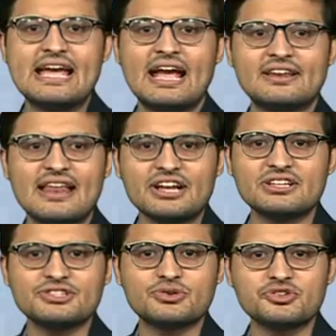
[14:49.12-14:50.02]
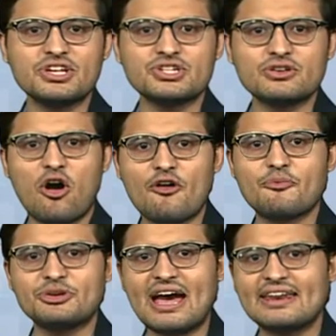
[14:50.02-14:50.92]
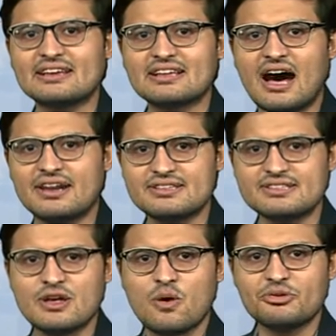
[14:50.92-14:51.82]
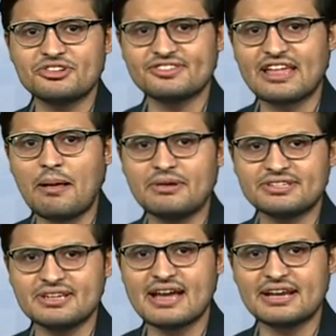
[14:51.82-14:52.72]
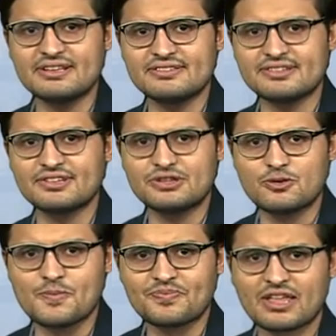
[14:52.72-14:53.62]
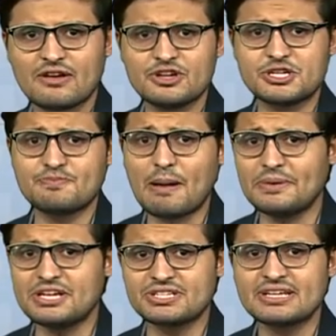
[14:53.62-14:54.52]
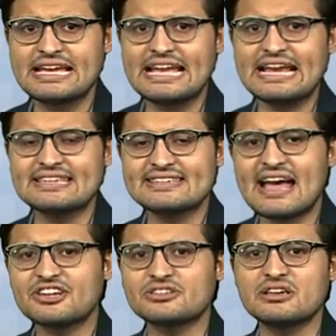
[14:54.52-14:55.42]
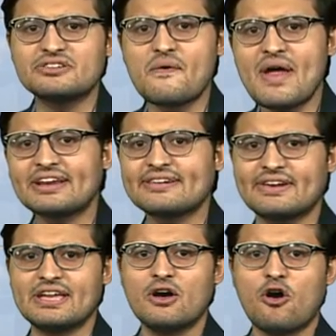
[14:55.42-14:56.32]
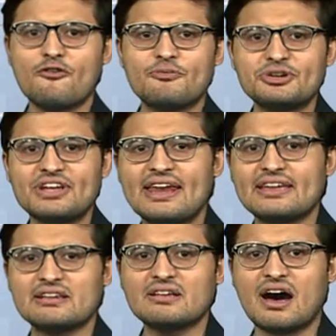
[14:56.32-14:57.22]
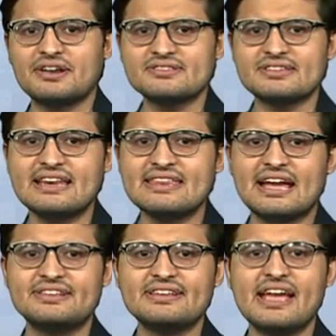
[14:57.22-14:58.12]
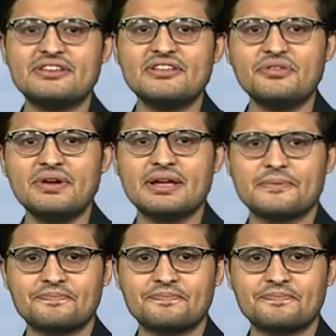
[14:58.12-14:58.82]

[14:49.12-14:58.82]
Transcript: International Association of Botanical Gardens was established in 1962, which published International Directory of Botanical Gardens in 1983.